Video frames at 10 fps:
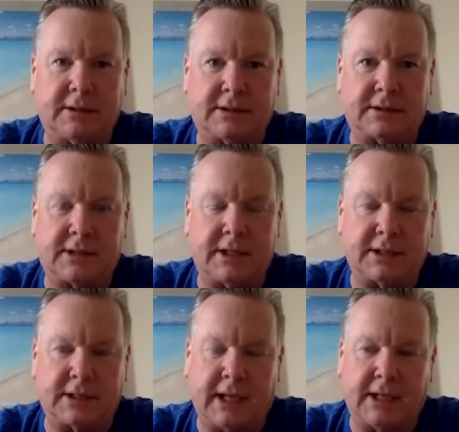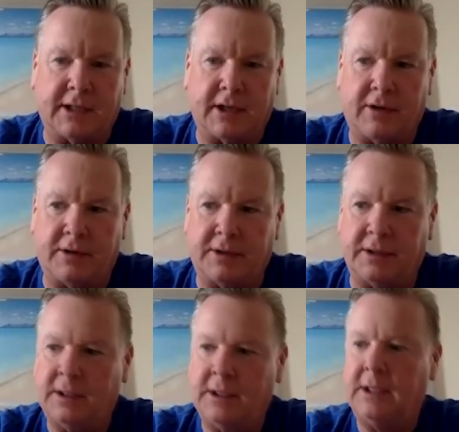kids again, and
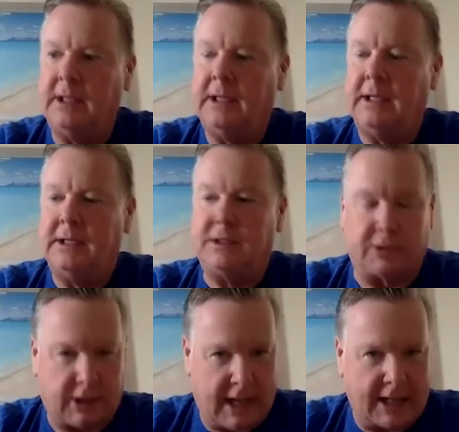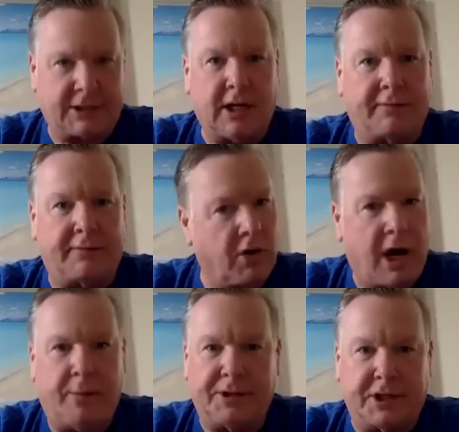so there's a lot of stuff going
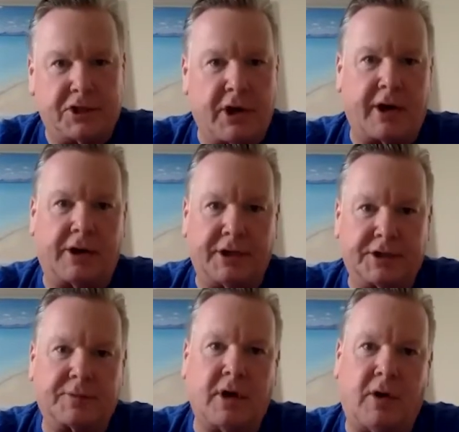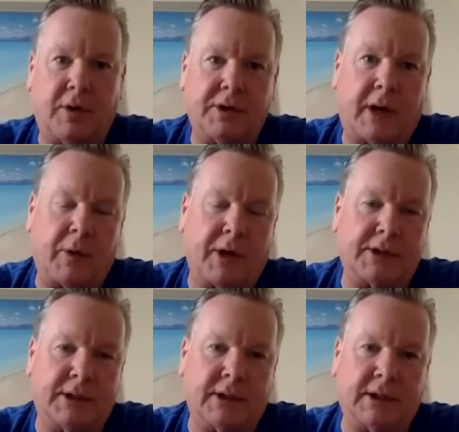on, but the adrenaline is going. I went
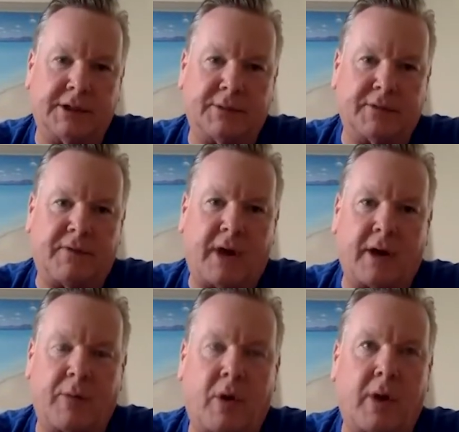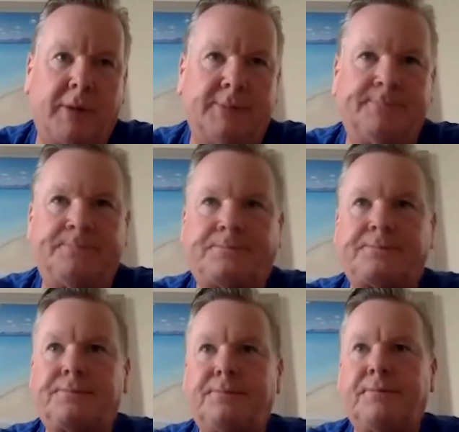into the Elizabeth Fire Department
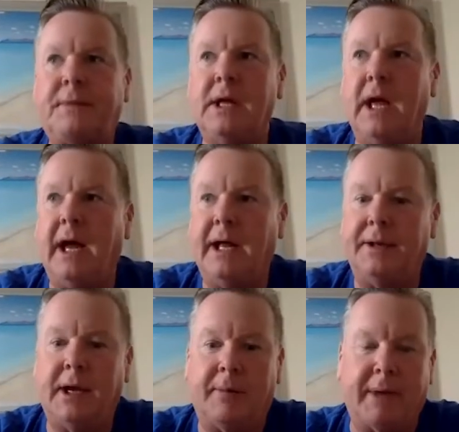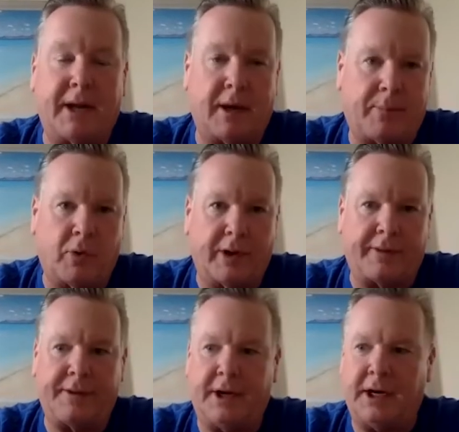and met up with,
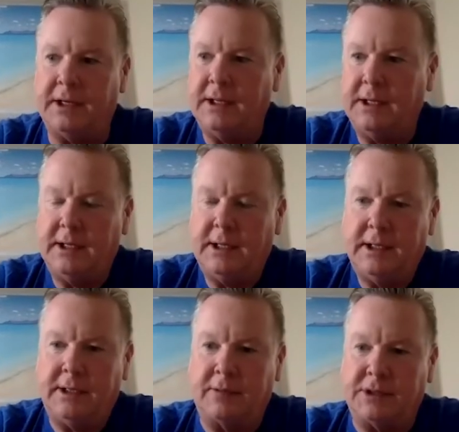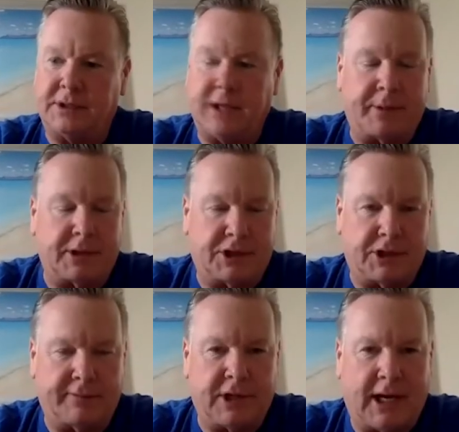there was a Deputy
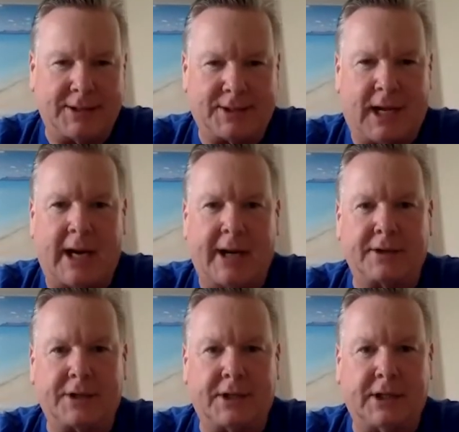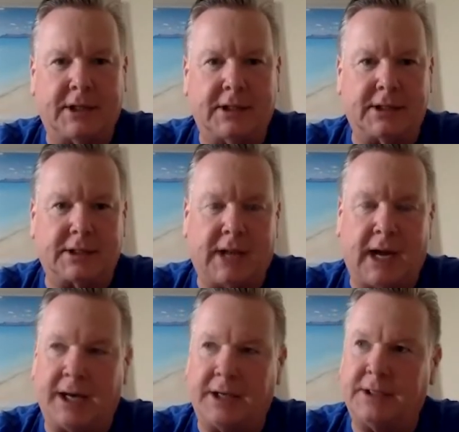Chief, John Sires, and he
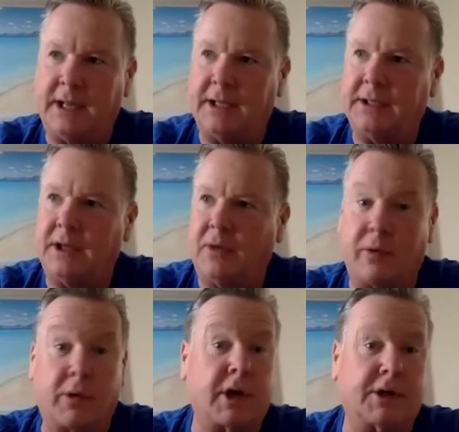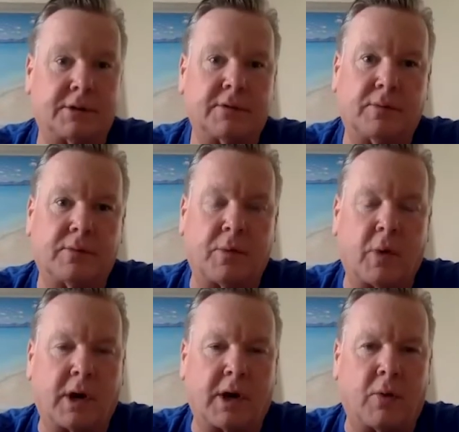decided that, we
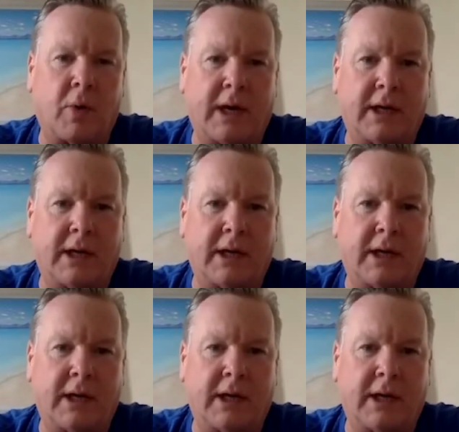weren't going to wait